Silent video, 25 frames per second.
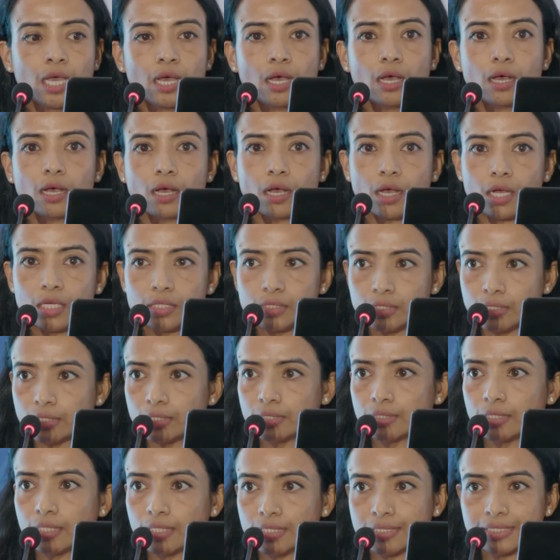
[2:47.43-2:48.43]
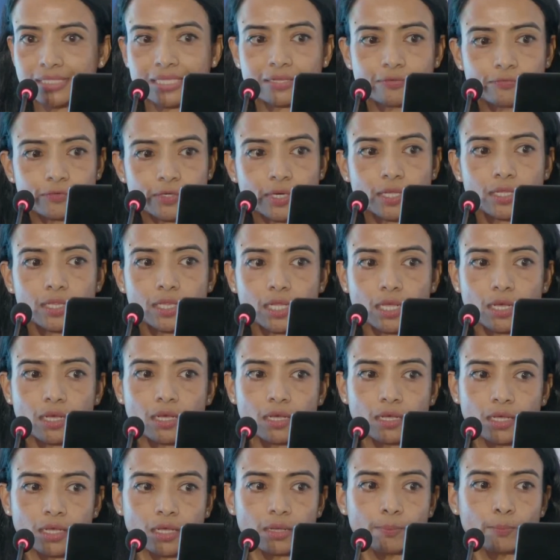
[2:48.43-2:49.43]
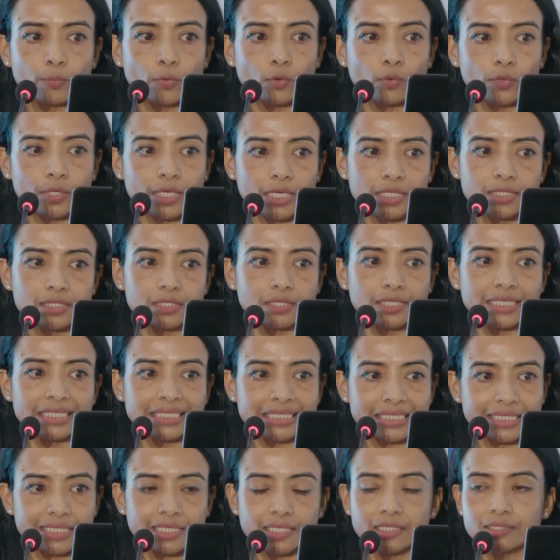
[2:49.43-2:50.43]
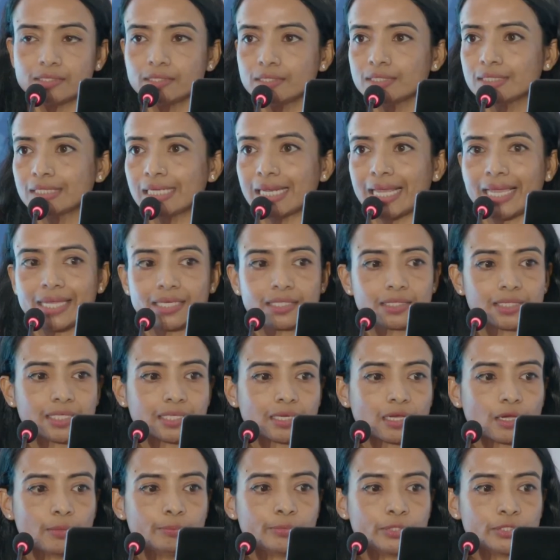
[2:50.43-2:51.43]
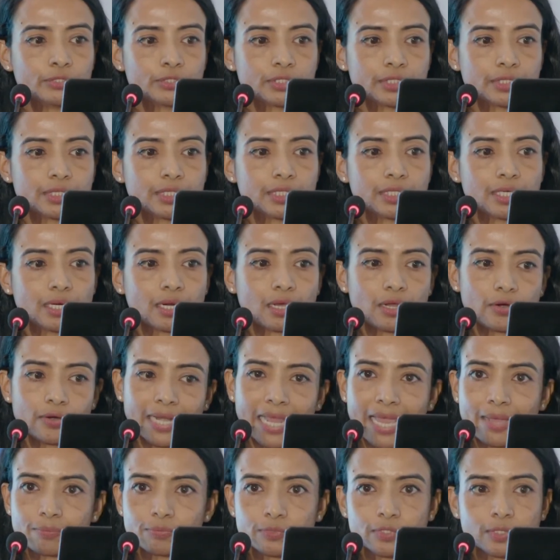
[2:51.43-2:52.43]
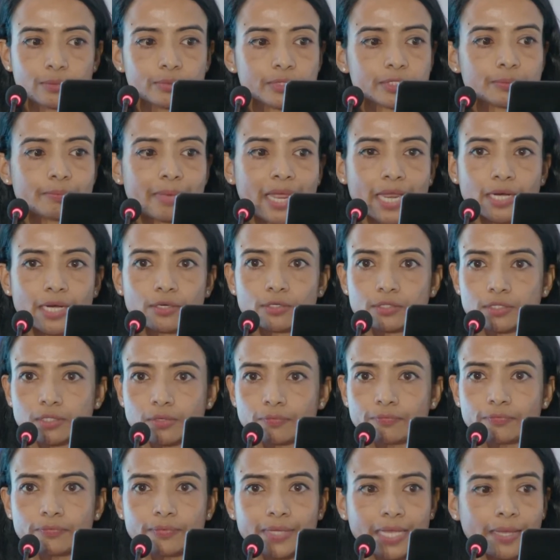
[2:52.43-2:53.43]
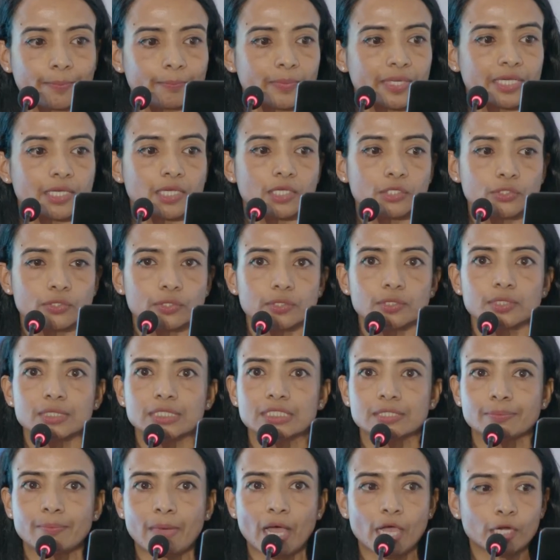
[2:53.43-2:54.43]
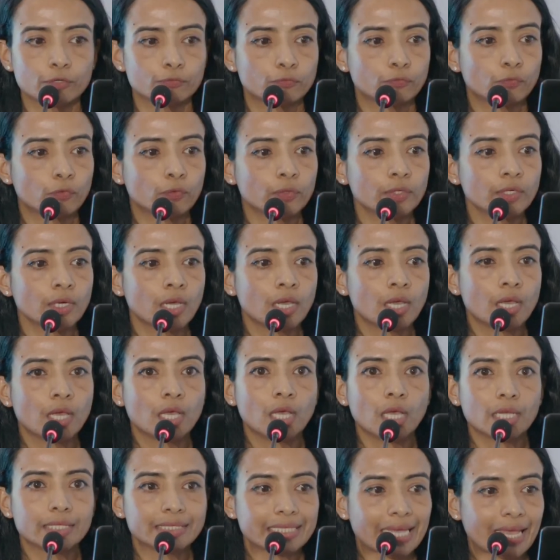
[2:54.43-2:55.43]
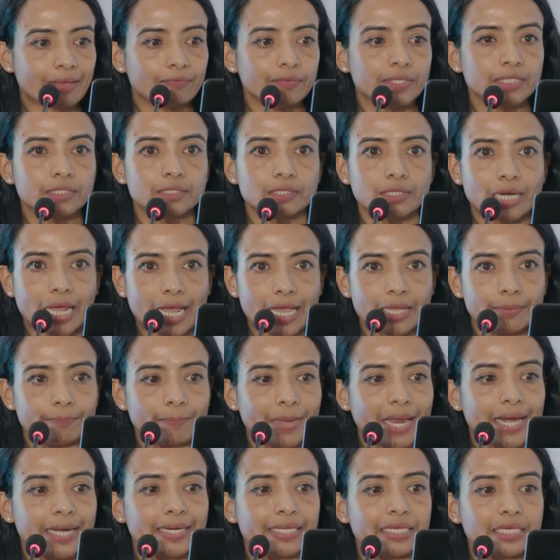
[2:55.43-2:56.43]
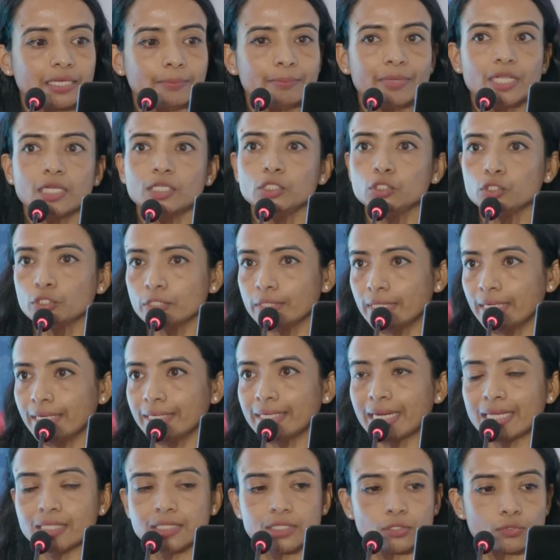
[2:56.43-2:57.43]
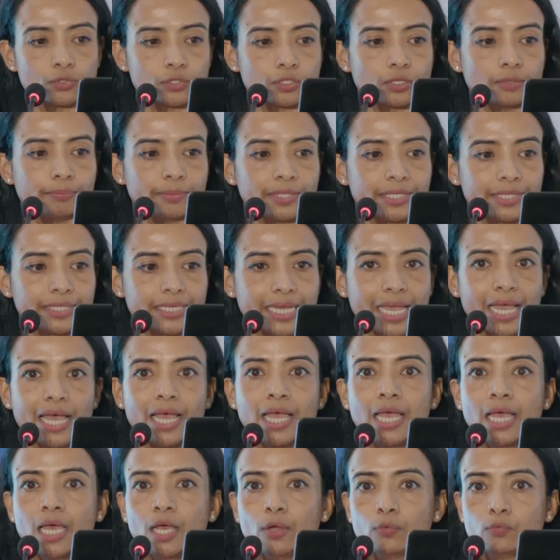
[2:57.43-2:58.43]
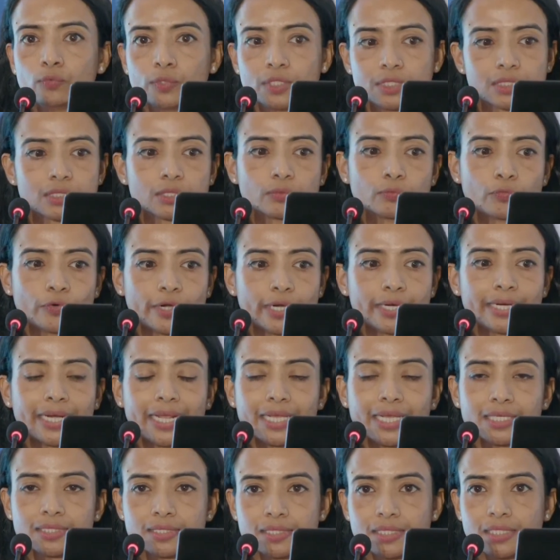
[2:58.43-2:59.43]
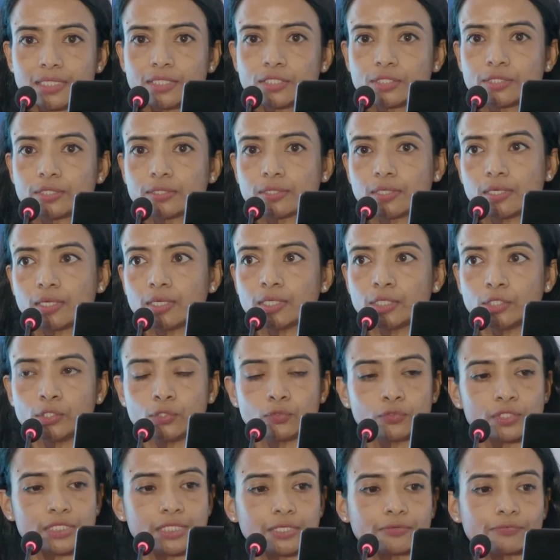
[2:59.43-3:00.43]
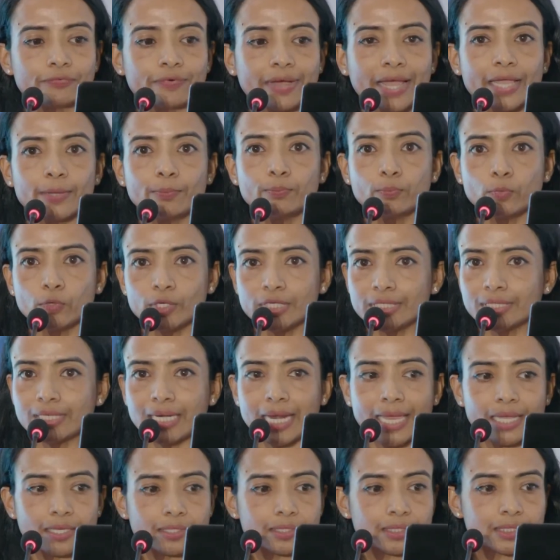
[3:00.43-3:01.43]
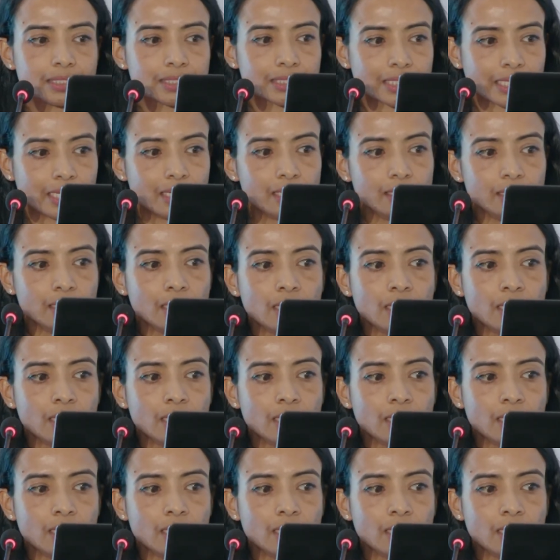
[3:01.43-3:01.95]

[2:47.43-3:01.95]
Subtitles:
under the several components or indicators like computer or laptops, Microsoft applications, smartphone, tablet or iPad, email, internet, and social media, which were assessed using 5-point Likert scale.